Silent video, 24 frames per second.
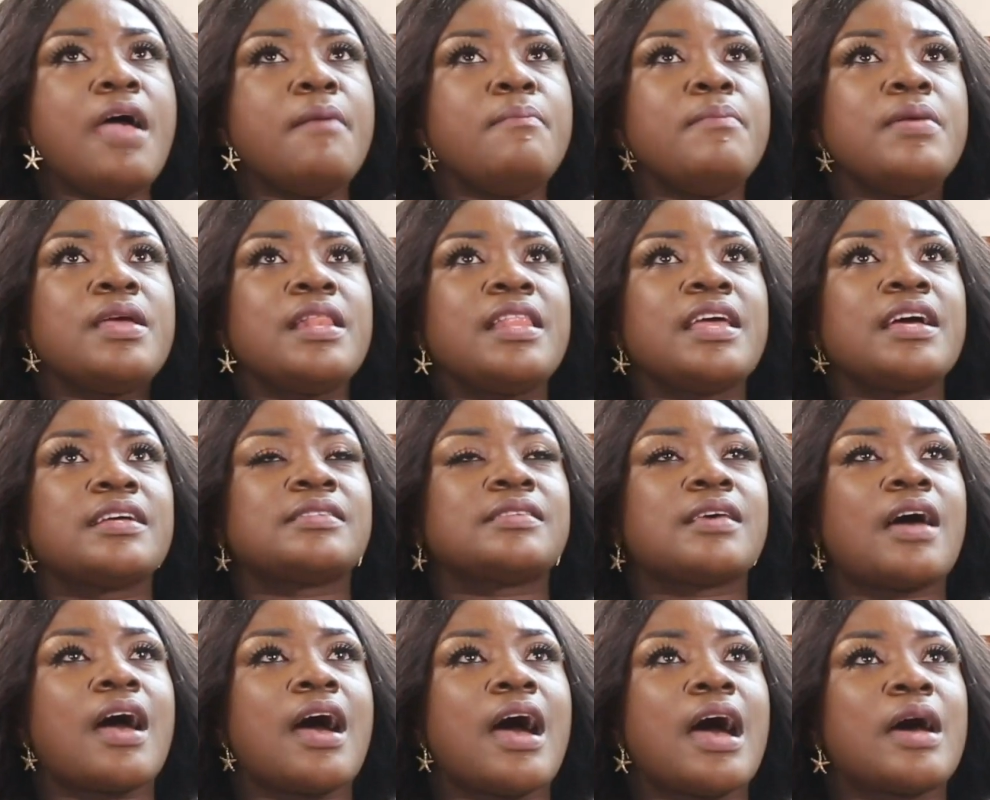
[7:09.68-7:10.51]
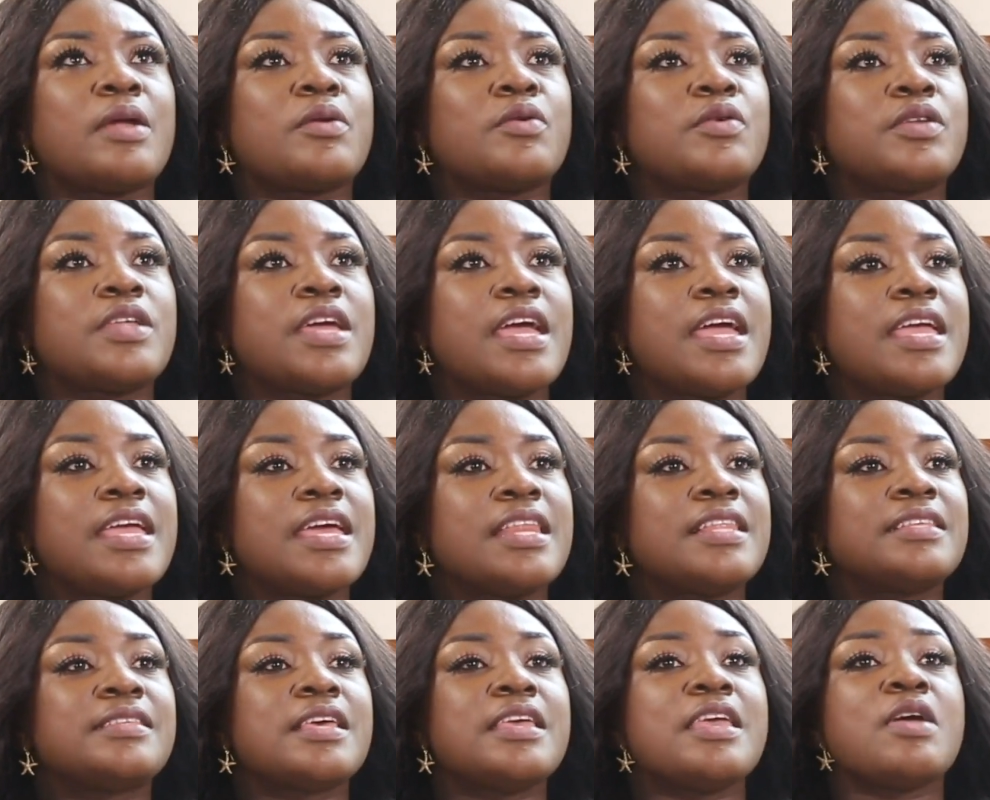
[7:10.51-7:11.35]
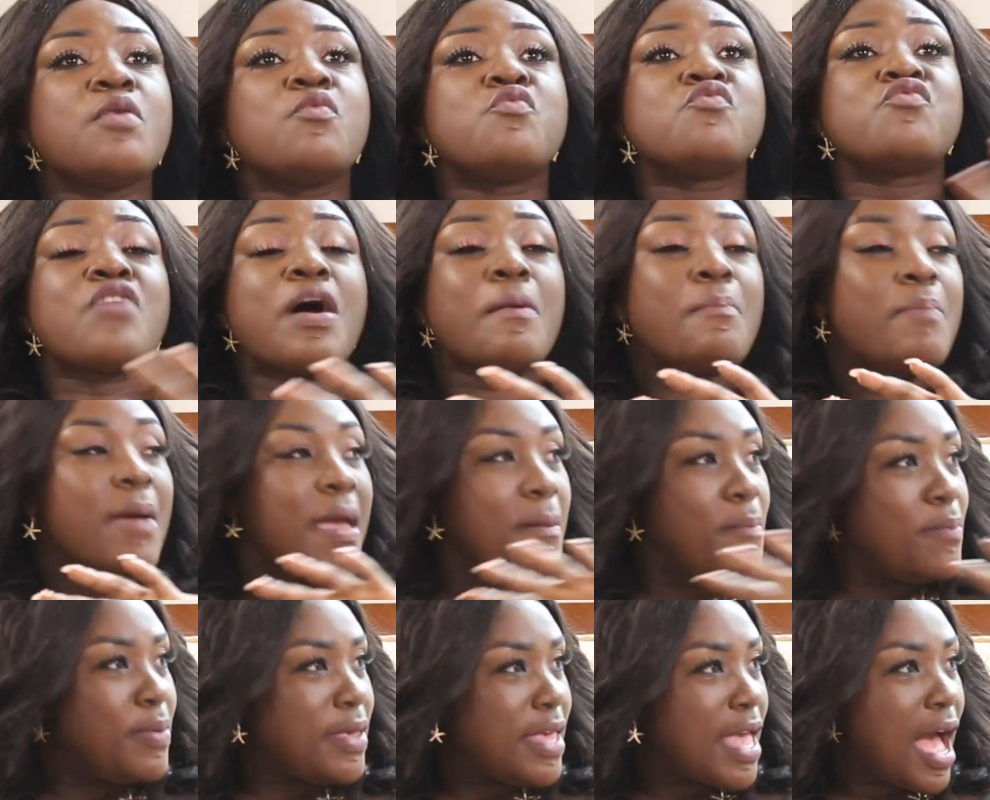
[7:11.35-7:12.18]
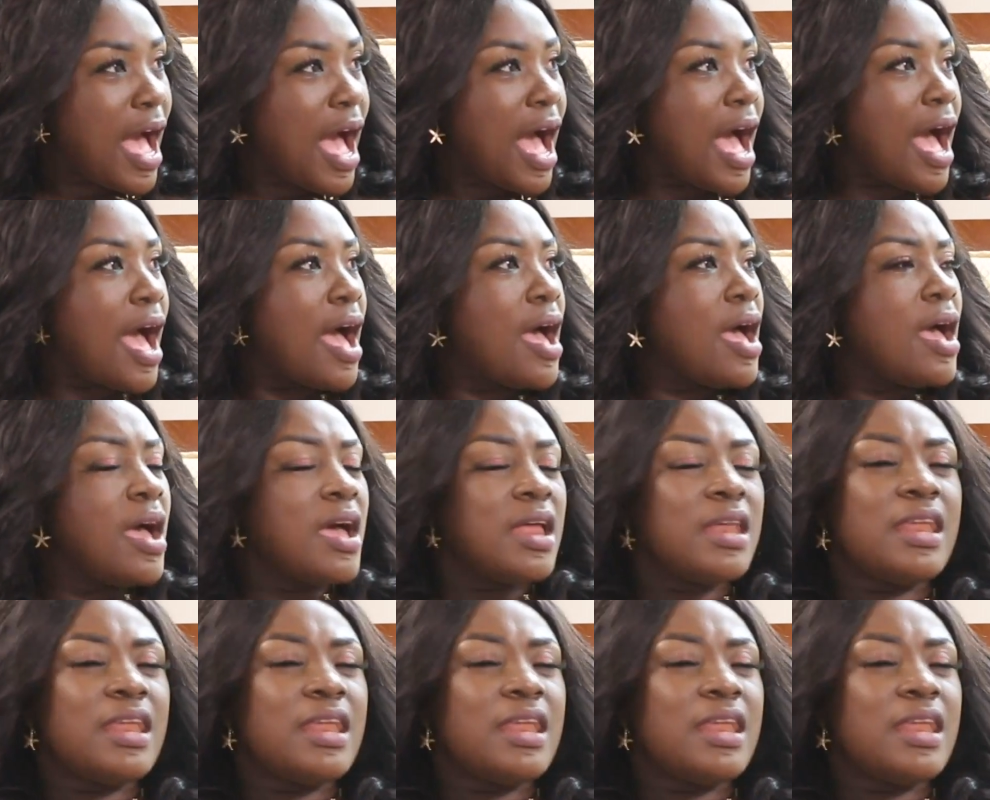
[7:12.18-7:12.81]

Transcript: Emilia's are no the eye ne say you rub bibia